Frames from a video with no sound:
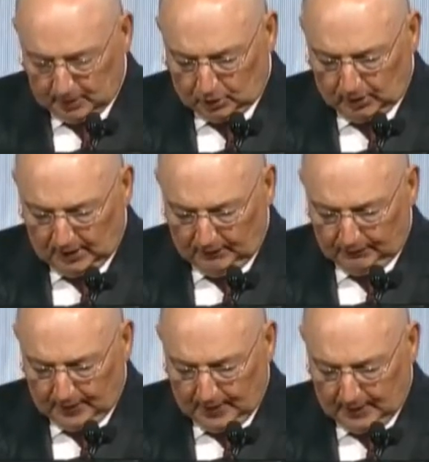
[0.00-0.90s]
To
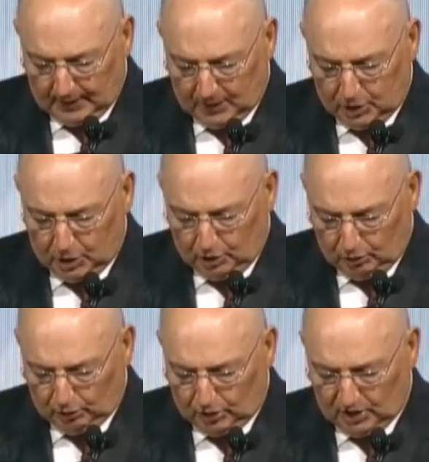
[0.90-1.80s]
live as a
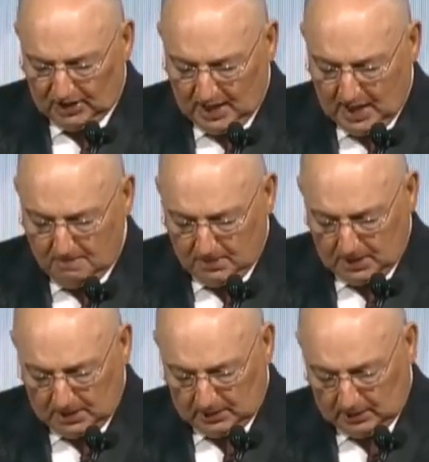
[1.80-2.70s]
Jew today
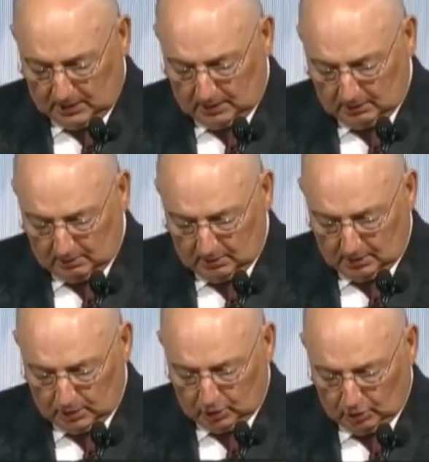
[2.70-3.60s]
means
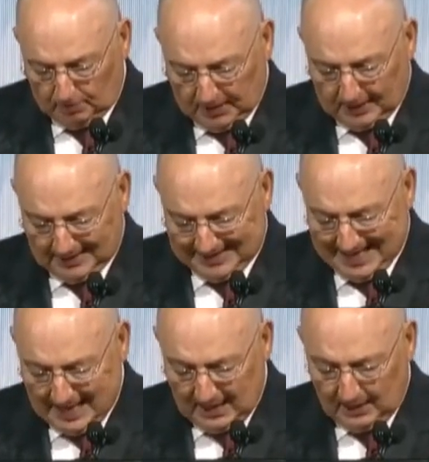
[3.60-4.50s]
to be
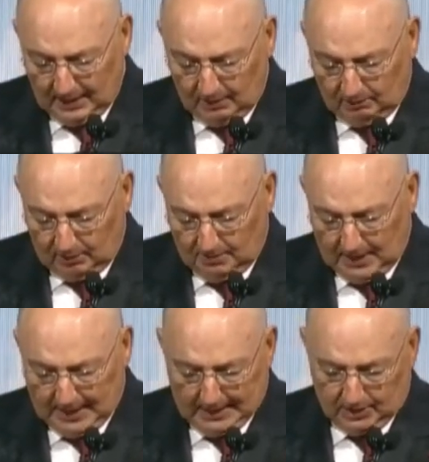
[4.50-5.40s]
daily
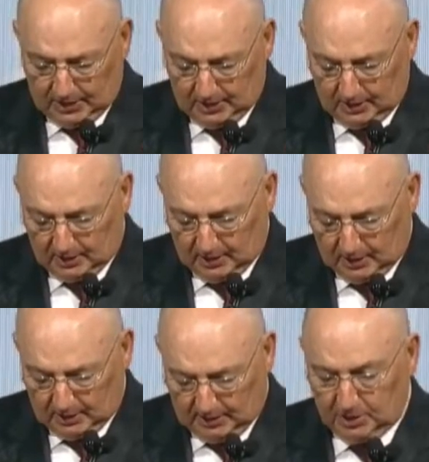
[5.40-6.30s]
reminded
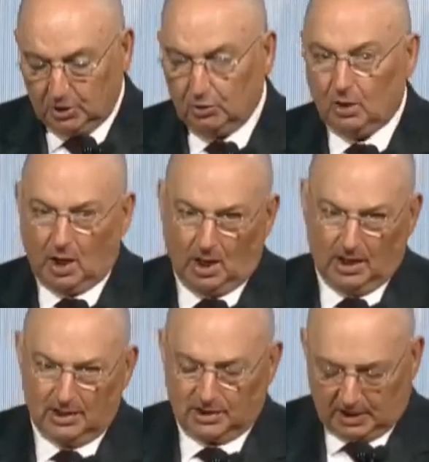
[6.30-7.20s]
that you
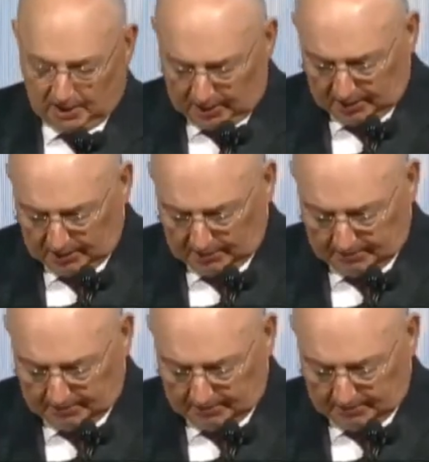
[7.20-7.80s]
are a target.